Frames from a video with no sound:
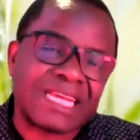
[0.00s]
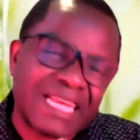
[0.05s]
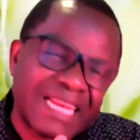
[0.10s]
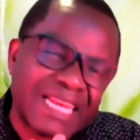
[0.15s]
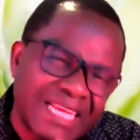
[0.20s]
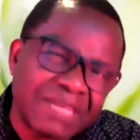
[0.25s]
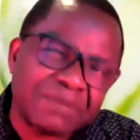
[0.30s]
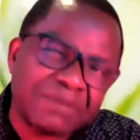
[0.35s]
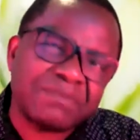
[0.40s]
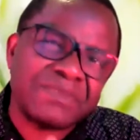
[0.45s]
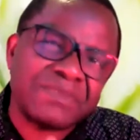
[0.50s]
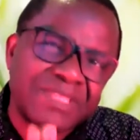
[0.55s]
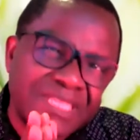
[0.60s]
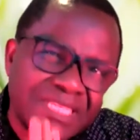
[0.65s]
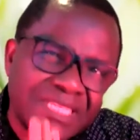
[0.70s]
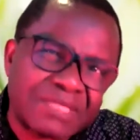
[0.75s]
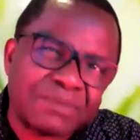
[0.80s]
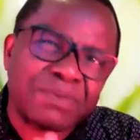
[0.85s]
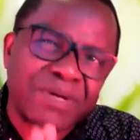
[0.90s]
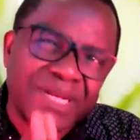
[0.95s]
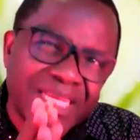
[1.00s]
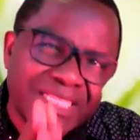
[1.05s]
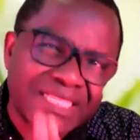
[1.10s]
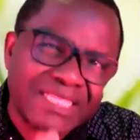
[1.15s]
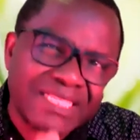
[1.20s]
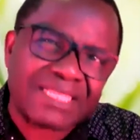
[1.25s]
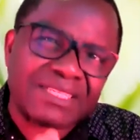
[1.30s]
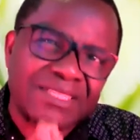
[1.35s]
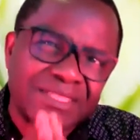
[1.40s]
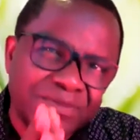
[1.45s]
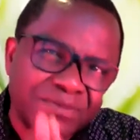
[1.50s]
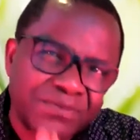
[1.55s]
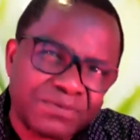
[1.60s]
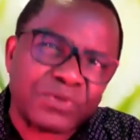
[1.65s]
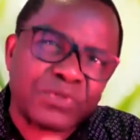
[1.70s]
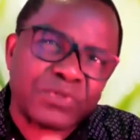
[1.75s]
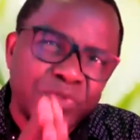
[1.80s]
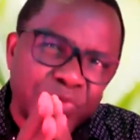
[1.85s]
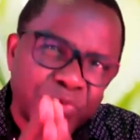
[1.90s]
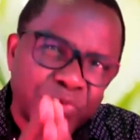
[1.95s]
claim these blessings
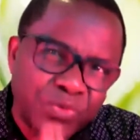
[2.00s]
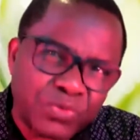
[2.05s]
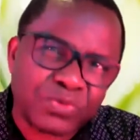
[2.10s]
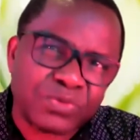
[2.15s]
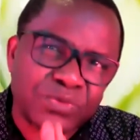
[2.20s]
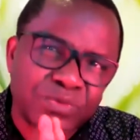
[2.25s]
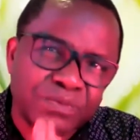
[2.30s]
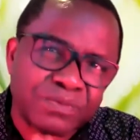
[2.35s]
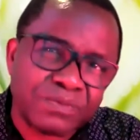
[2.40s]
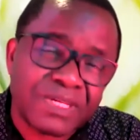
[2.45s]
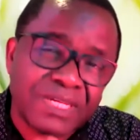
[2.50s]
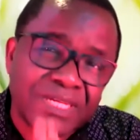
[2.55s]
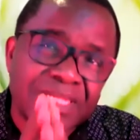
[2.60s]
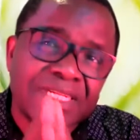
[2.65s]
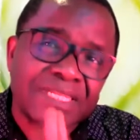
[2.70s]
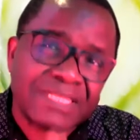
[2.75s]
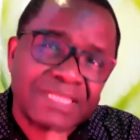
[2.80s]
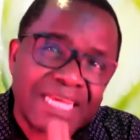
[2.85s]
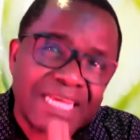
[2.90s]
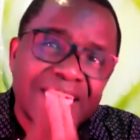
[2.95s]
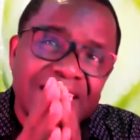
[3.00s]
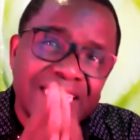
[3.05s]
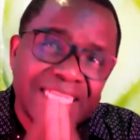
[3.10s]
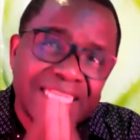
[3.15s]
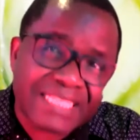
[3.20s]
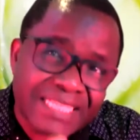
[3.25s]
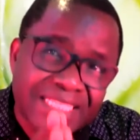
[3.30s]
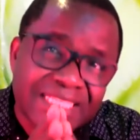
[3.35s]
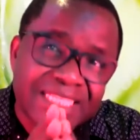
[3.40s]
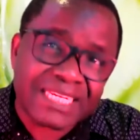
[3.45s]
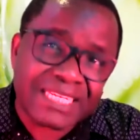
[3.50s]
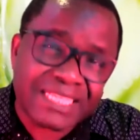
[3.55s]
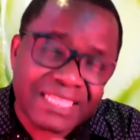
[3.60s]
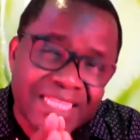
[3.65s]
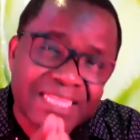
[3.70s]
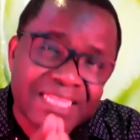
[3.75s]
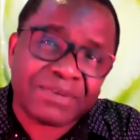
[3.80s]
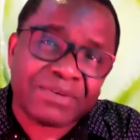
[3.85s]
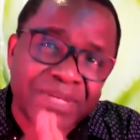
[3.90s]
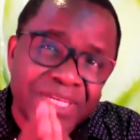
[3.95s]
for you that necessary.
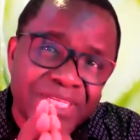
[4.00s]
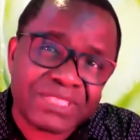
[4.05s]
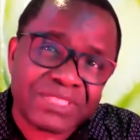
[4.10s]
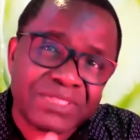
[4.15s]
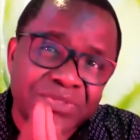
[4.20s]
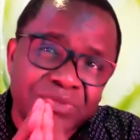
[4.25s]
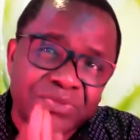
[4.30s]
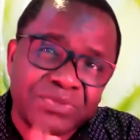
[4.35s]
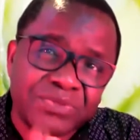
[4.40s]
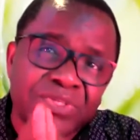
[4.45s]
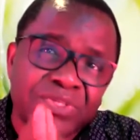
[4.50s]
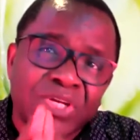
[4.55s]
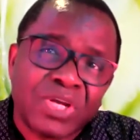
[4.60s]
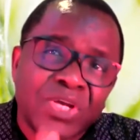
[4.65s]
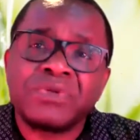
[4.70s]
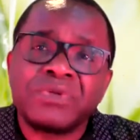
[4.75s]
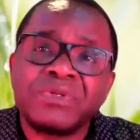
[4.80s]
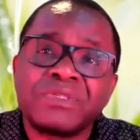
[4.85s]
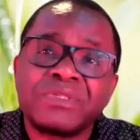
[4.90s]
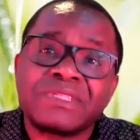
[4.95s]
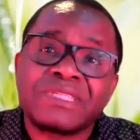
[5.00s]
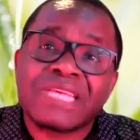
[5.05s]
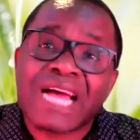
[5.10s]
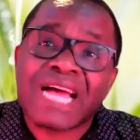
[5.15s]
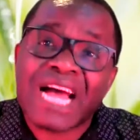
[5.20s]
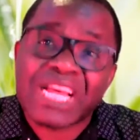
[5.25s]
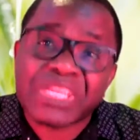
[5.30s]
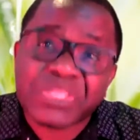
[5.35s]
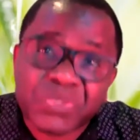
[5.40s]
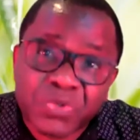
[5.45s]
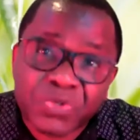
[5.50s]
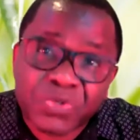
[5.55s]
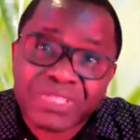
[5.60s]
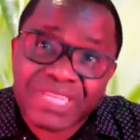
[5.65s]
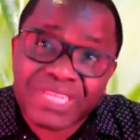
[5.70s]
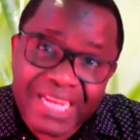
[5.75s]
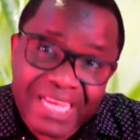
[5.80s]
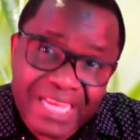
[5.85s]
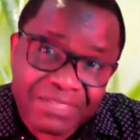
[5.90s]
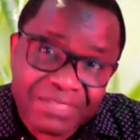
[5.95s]
Otherwise, you you lose hassle
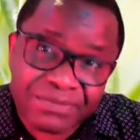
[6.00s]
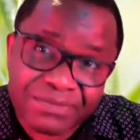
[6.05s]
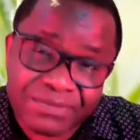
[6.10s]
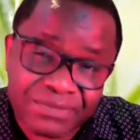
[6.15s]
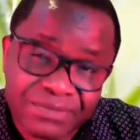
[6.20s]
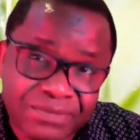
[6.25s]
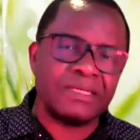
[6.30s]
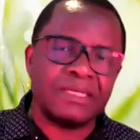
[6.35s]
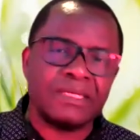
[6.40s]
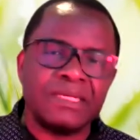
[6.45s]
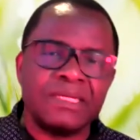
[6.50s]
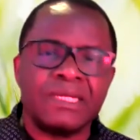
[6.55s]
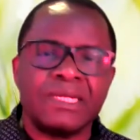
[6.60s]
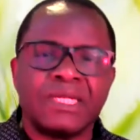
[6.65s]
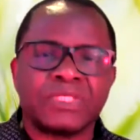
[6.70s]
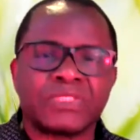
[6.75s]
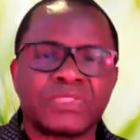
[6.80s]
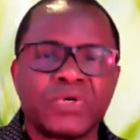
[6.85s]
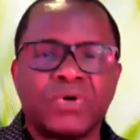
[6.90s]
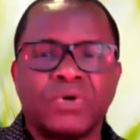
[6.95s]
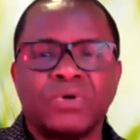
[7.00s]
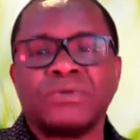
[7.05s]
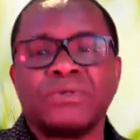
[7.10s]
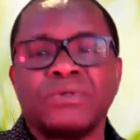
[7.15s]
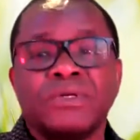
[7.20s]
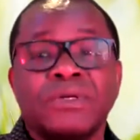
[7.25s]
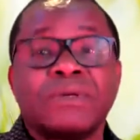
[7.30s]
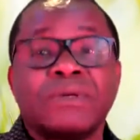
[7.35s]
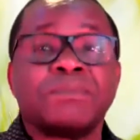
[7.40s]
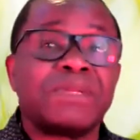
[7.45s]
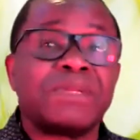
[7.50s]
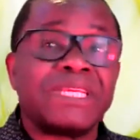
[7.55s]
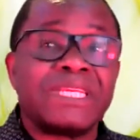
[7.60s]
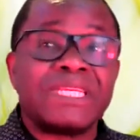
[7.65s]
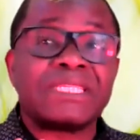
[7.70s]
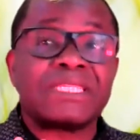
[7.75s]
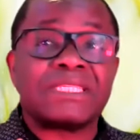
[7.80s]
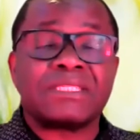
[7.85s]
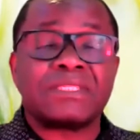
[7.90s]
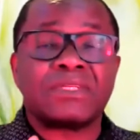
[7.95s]
in life. So
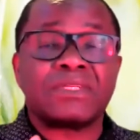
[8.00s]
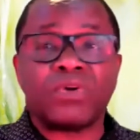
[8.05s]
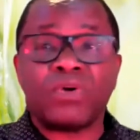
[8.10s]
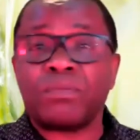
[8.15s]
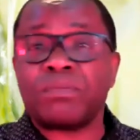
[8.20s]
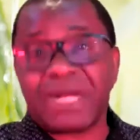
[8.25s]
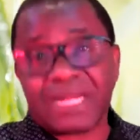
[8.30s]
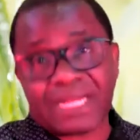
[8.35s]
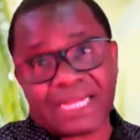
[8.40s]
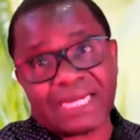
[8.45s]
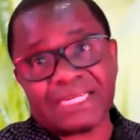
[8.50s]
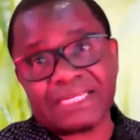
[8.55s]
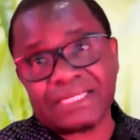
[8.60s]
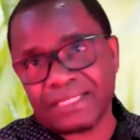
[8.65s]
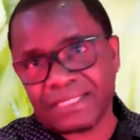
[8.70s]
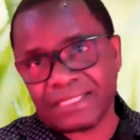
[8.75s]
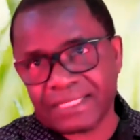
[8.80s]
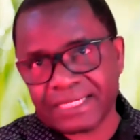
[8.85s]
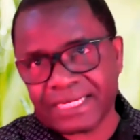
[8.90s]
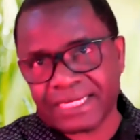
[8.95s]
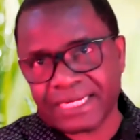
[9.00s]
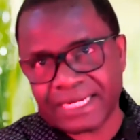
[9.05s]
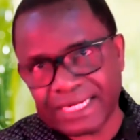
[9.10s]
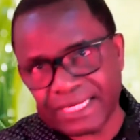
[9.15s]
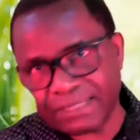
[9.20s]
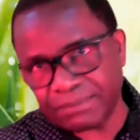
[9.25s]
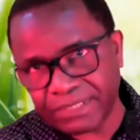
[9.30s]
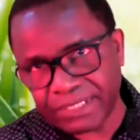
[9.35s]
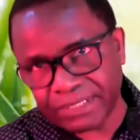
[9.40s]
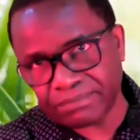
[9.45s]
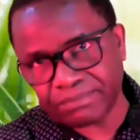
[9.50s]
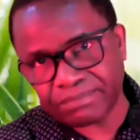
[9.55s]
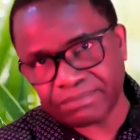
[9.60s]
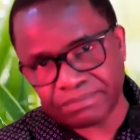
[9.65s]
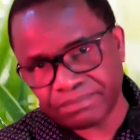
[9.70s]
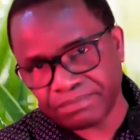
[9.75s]
please go back and claim them